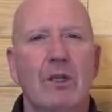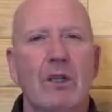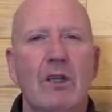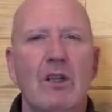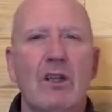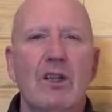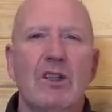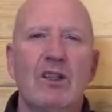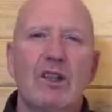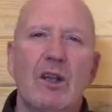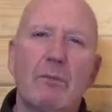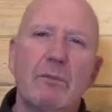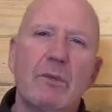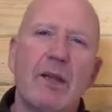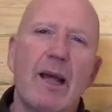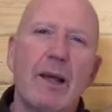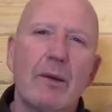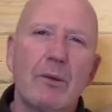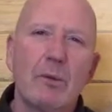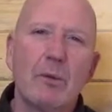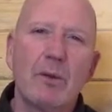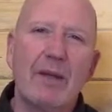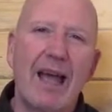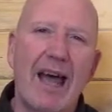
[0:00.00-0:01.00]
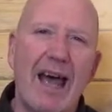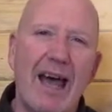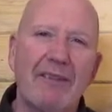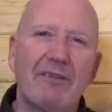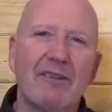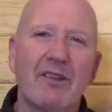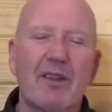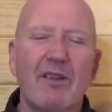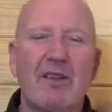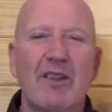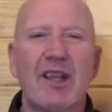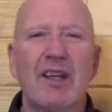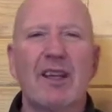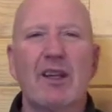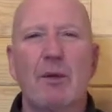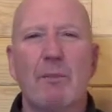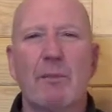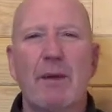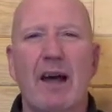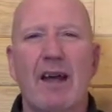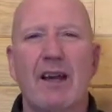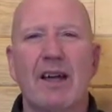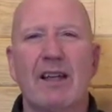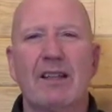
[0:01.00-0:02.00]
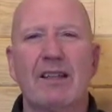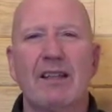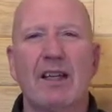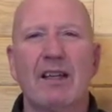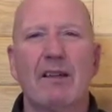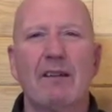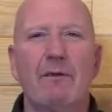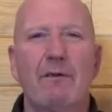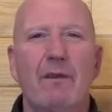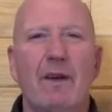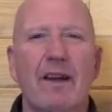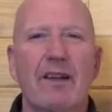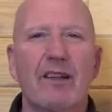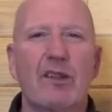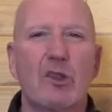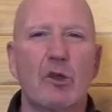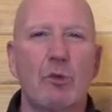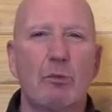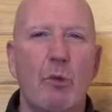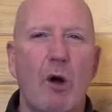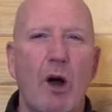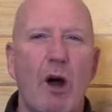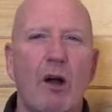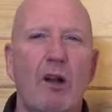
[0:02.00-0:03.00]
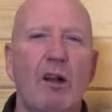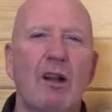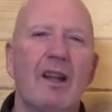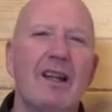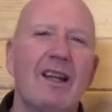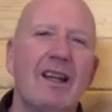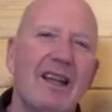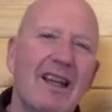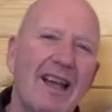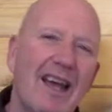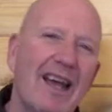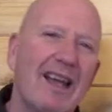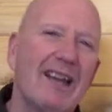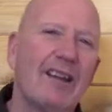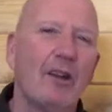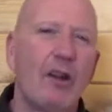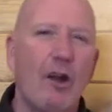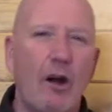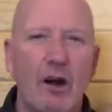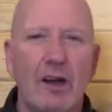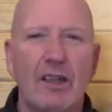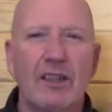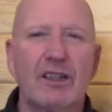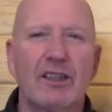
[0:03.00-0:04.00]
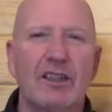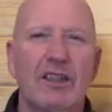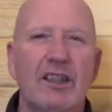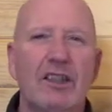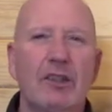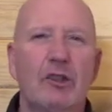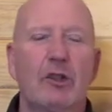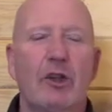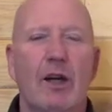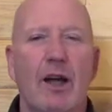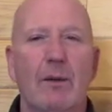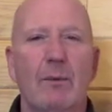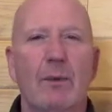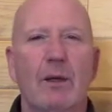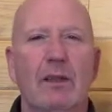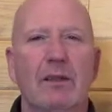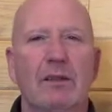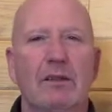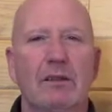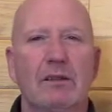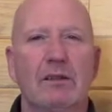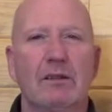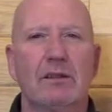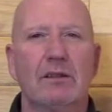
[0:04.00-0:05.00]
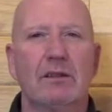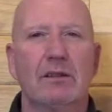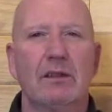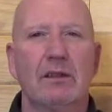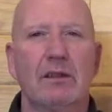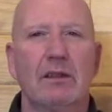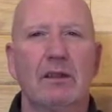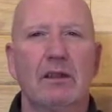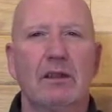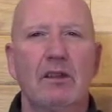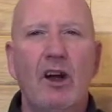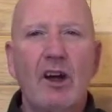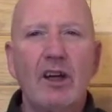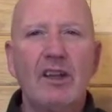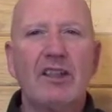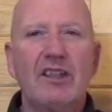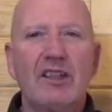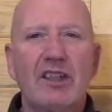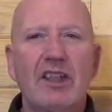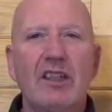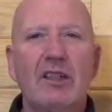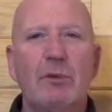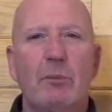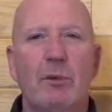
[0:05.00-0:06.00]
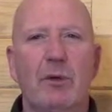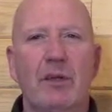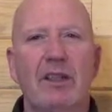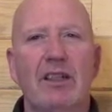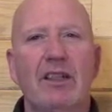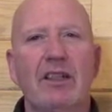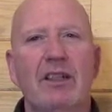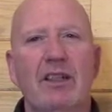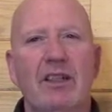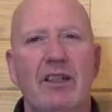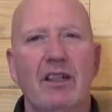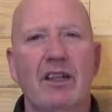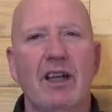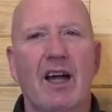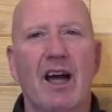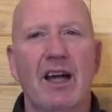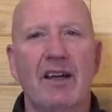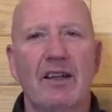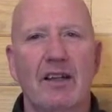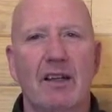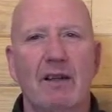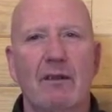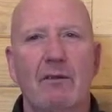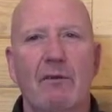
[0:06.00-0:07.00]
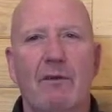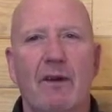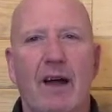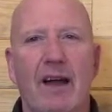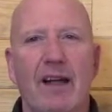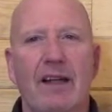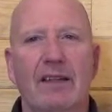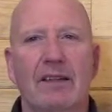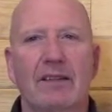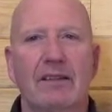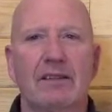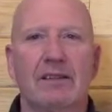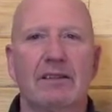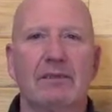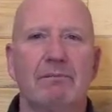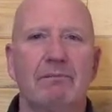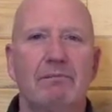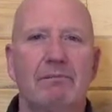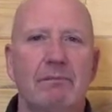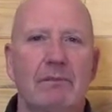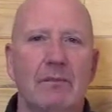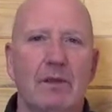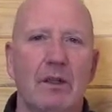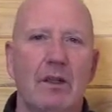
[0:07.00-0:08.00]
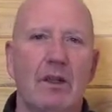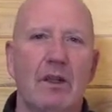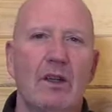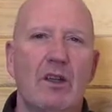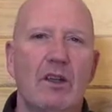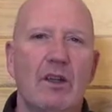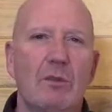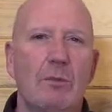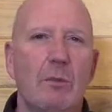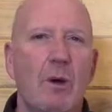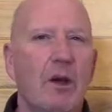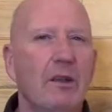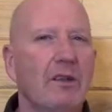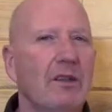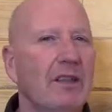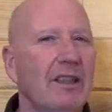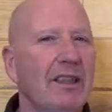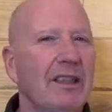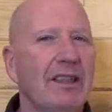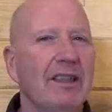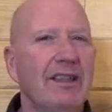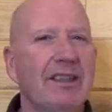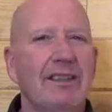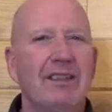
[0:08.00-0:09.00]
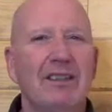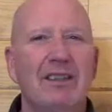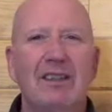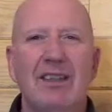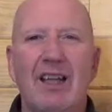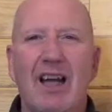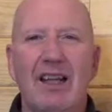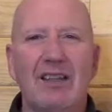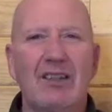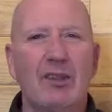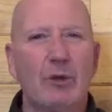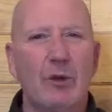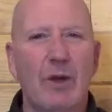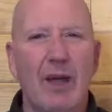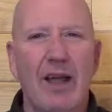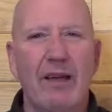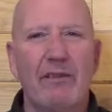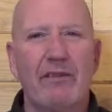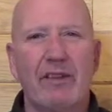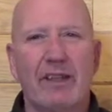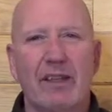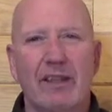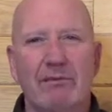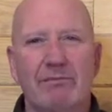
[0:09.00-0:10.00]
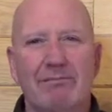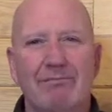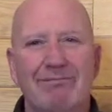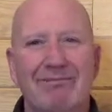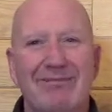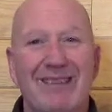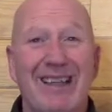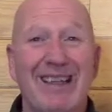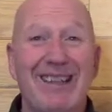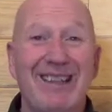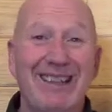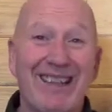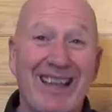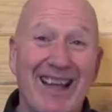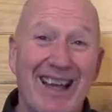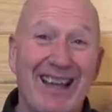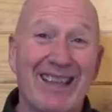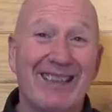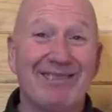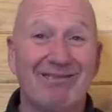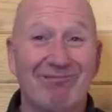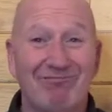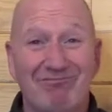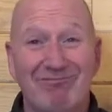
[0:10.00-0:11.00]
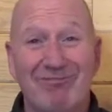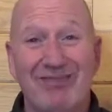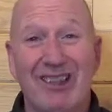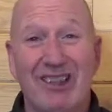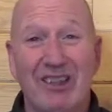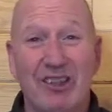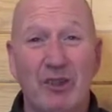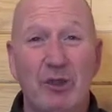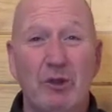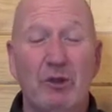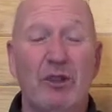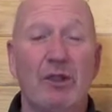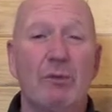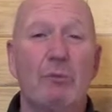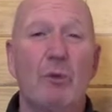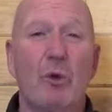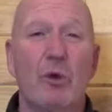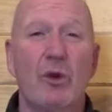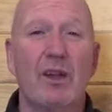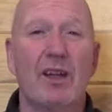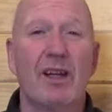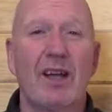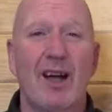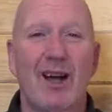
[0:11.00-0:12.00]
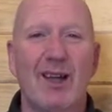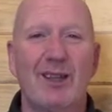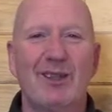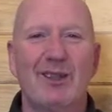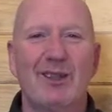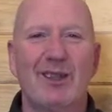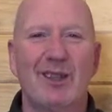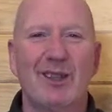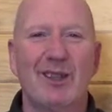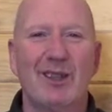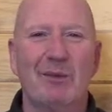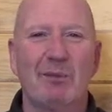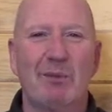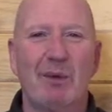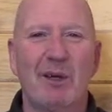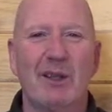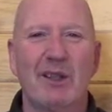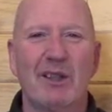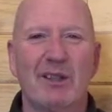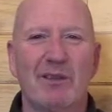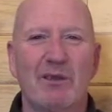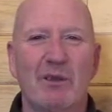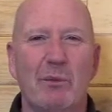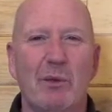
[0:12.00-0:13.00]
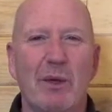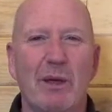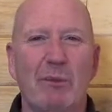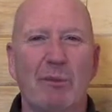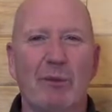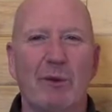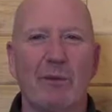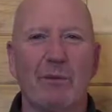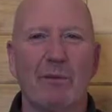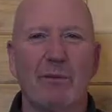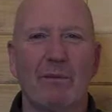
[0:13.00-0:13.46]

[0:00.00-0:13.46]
Sometimes we have to think about identifying small and large T trauma. Large T is pretty easy to identify. Small t is not so evident, and yet is usually more the constant experience for people.